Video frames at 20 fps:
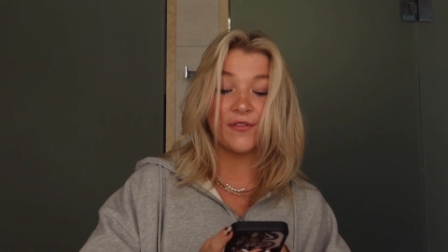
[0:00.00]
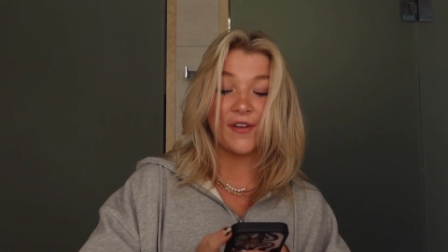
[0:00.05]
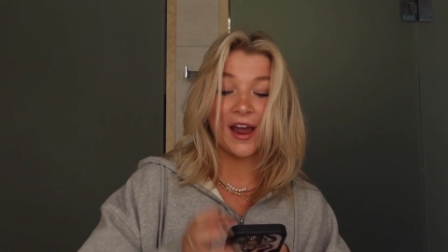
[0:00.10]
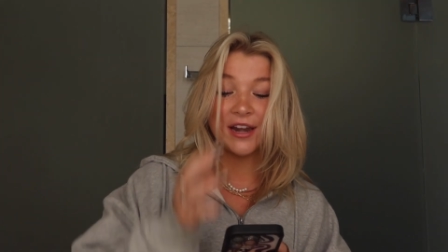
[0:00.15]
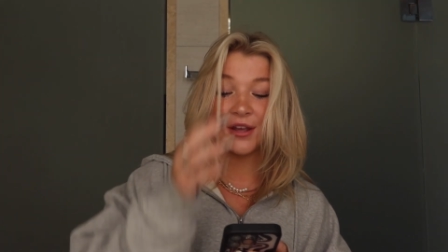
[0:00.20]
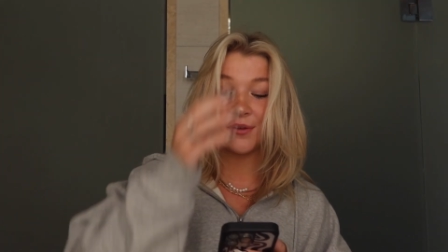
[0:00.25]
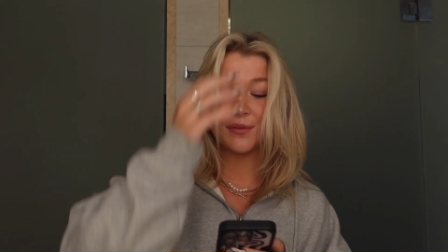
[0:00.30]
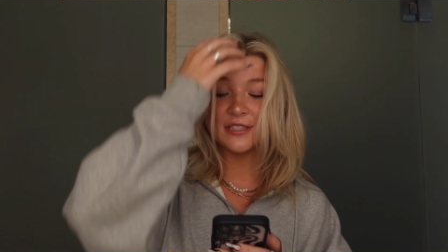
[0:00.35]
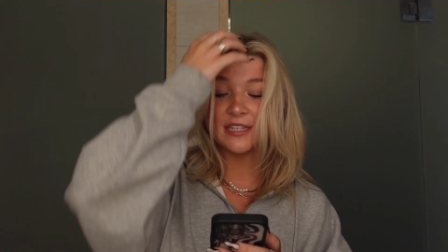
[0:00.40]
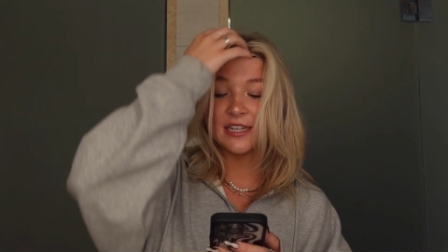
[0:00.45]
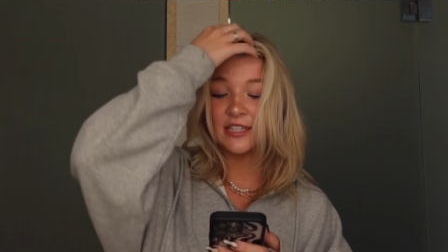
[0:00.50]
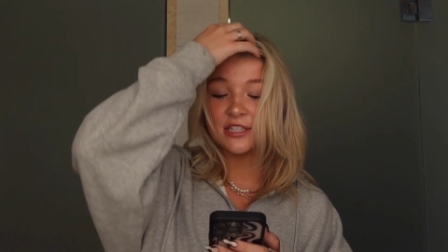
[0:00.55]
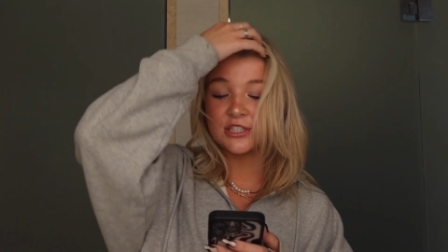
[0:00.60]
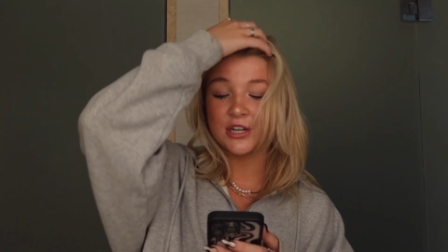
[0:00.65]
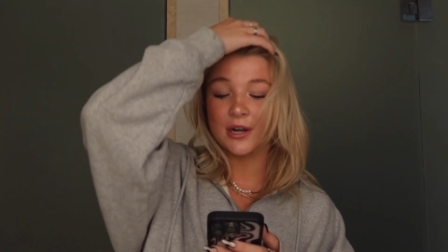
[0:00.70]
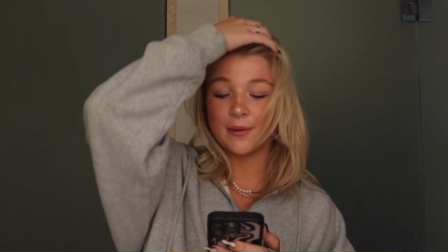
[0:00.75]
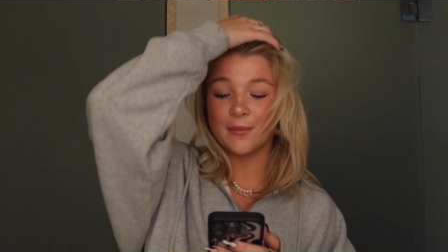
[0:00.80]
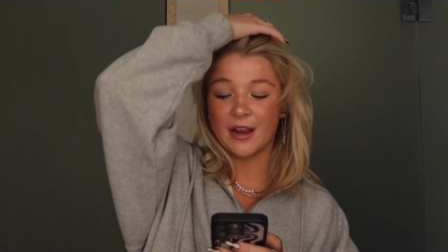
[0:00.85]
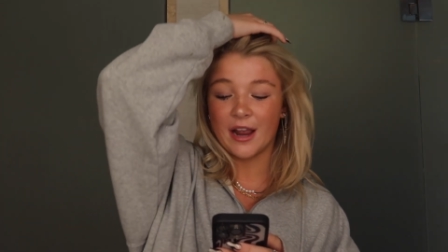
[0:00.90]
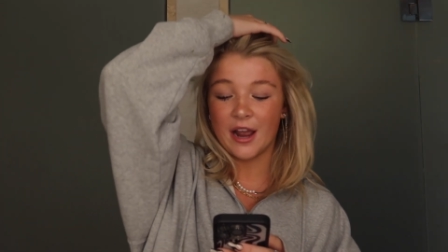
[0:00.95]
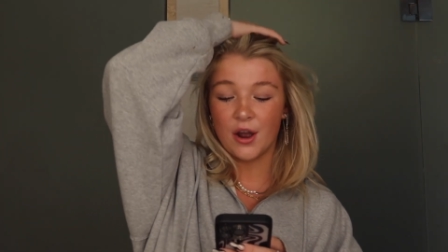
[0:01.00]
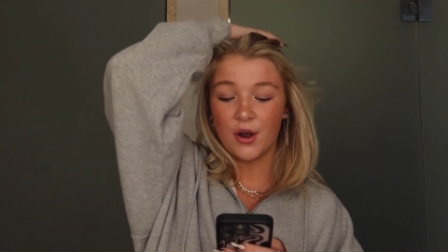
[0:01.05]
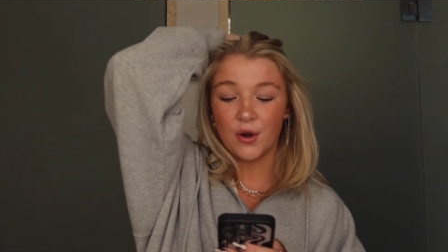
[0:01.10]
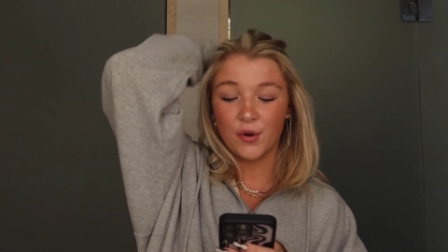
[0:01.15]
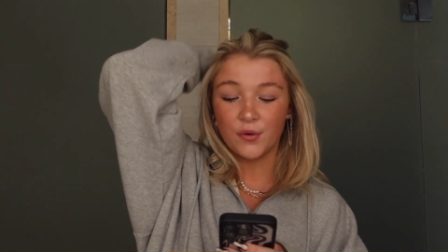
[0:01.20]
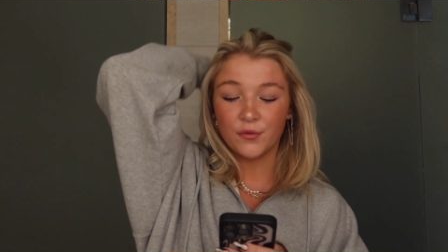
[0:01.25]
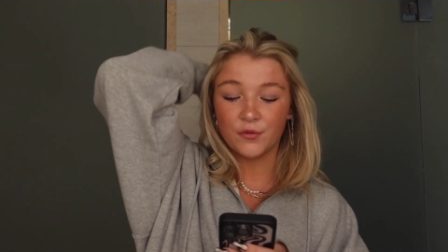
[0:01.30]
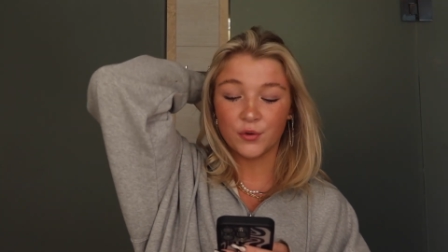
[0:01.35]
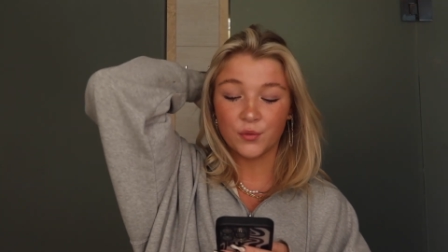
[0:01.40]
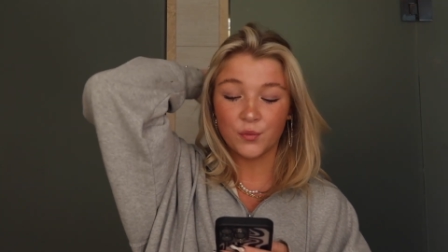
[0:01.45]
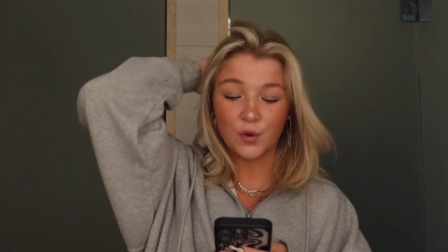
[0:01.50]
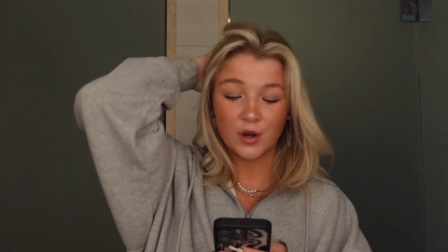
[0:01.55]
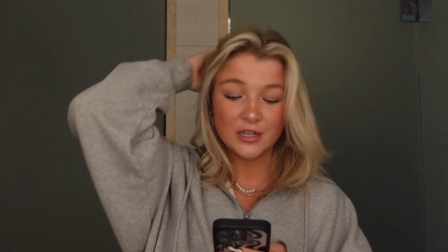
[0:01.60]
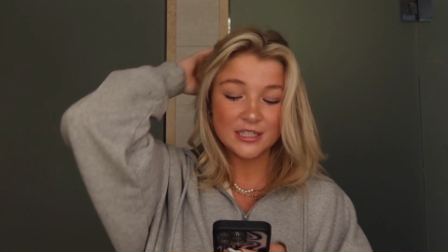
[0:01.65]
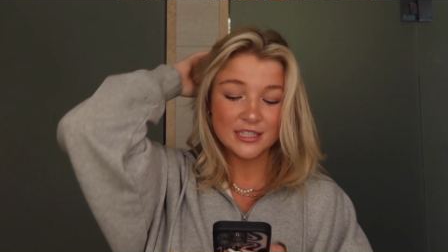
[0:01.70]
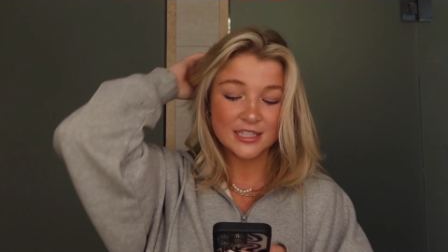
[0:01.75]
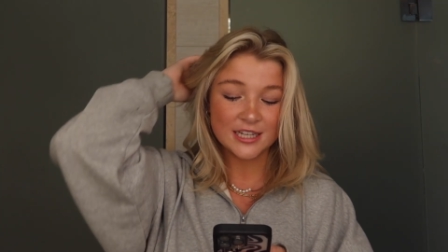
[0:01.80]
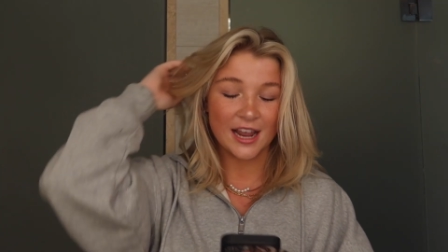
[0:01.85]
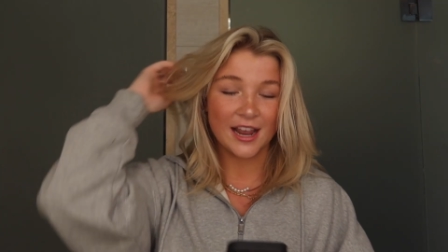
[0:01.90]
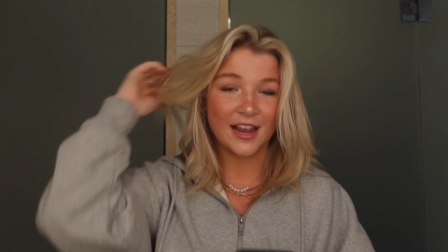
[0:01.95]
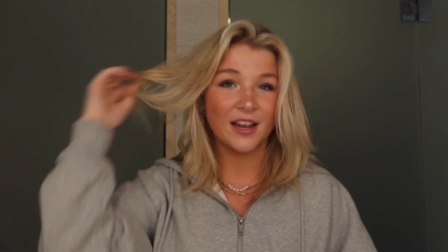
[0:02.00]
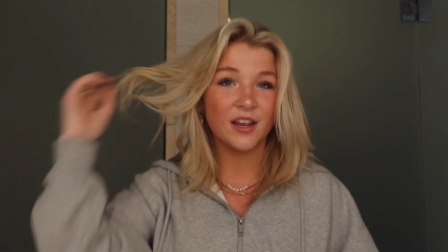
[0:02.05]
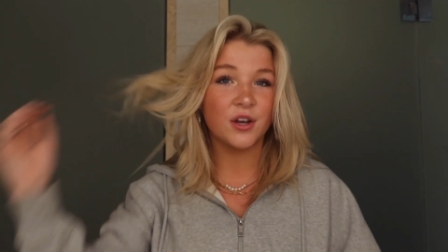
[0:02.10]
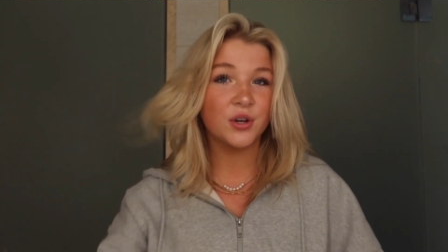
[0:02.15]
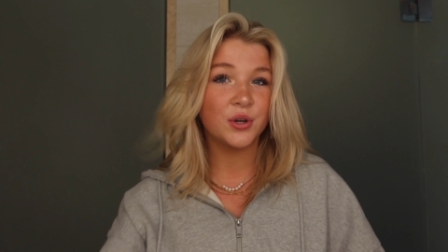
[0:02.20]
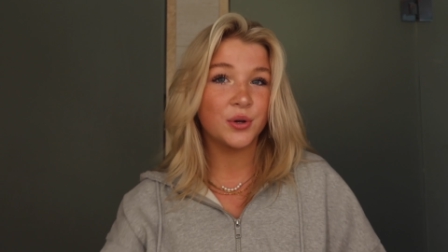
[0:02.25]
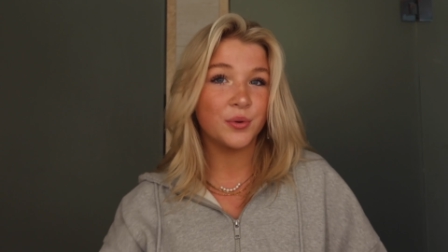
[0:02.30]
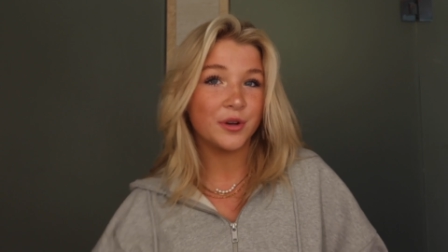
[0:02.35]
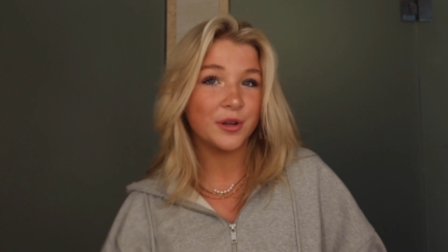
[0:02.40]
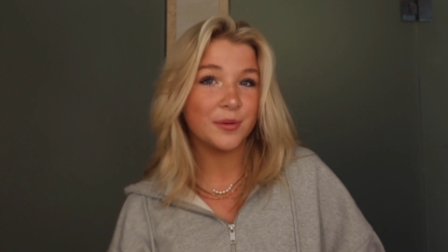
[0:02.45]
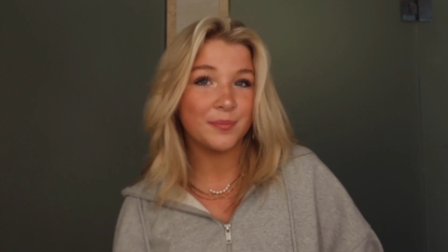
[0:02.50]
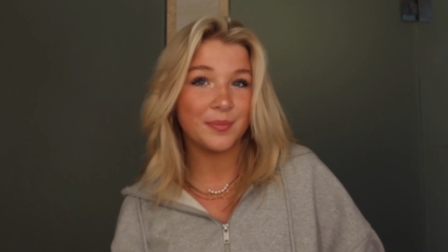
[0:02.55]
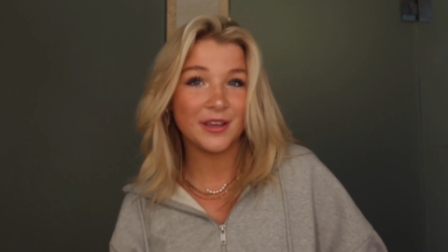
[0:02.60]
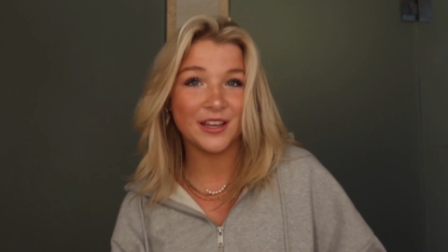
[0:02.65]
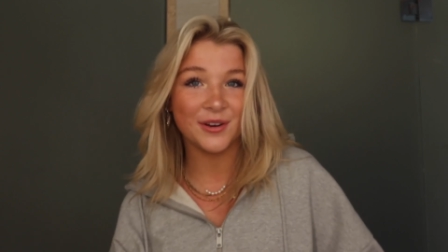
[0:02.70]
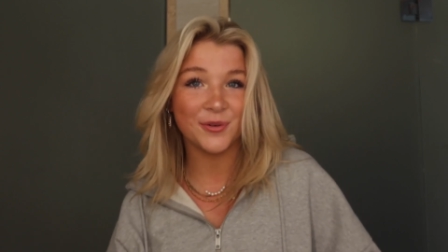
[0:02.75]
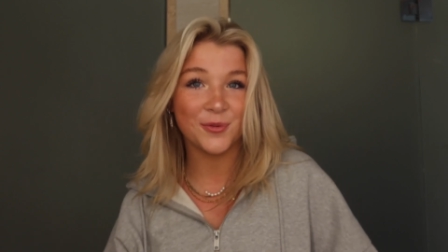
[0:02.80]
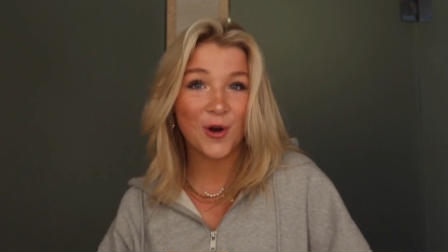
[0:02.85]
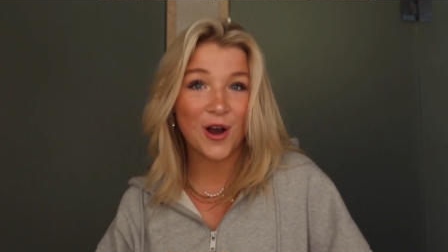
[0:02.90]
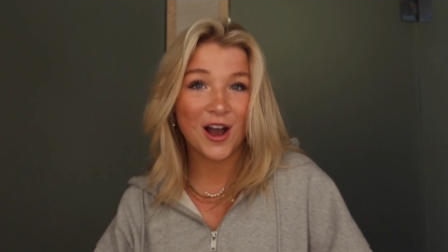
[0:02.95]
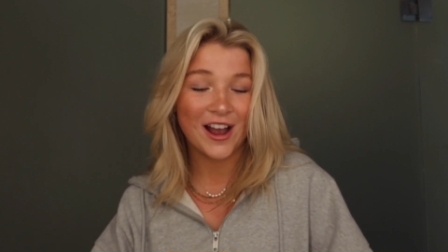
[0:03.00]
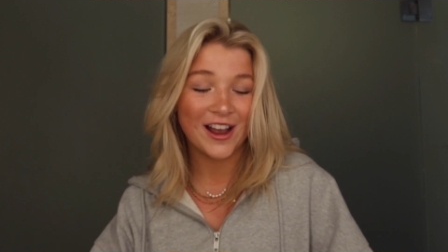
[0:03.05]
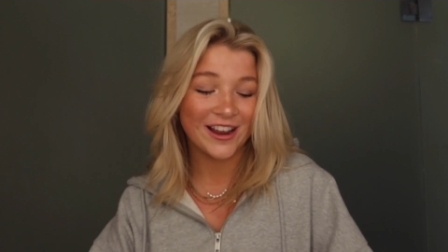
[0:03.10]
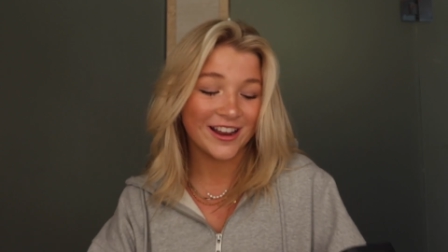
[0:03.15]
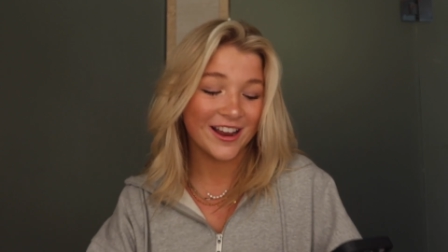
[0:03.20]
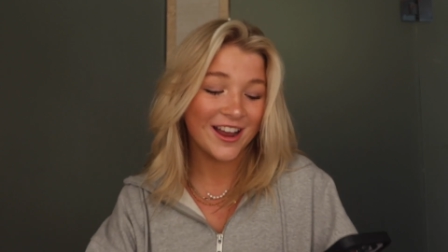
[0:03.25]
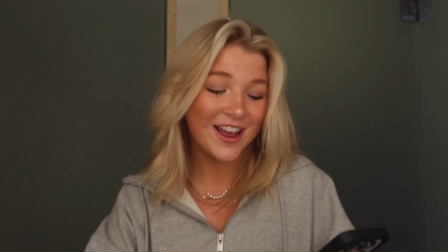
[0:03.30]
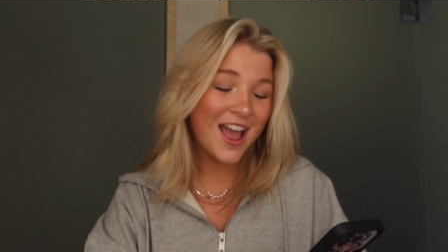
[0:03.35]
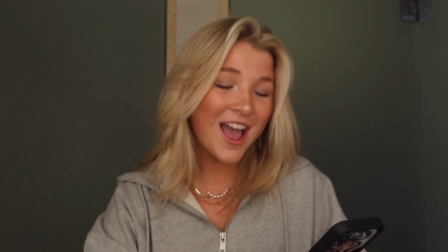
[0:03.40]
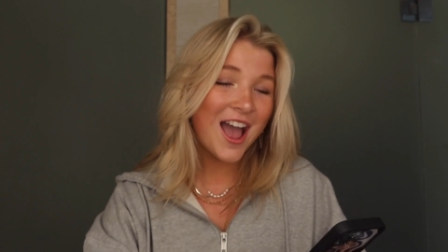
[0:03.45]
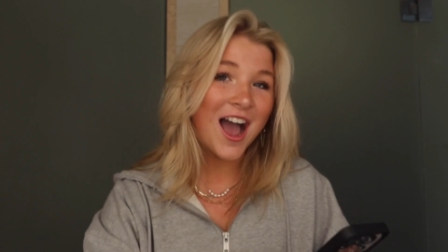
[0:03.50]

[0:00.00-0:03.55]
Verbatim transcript: of anyone's Instagram account for one day, who would it be and why?